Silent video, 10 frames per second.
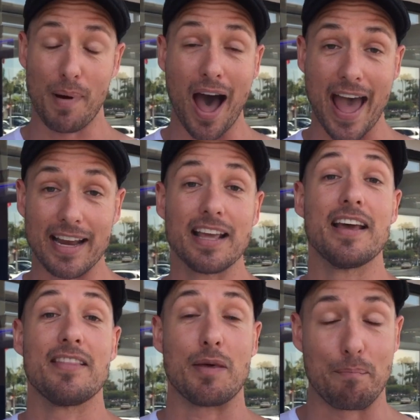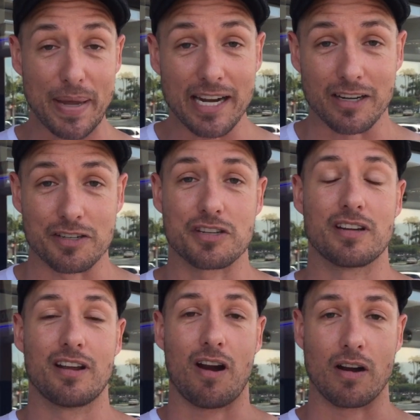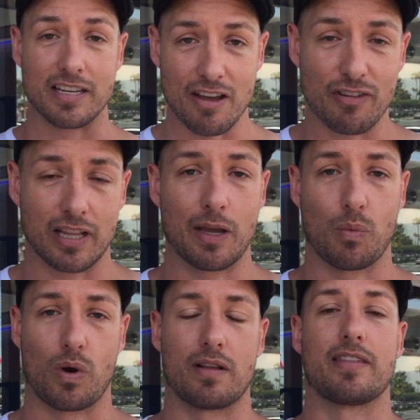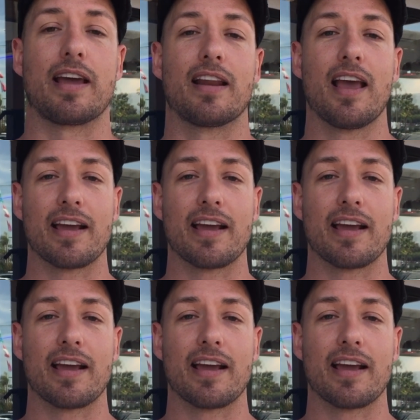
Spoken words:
But the beers are definitely worth it.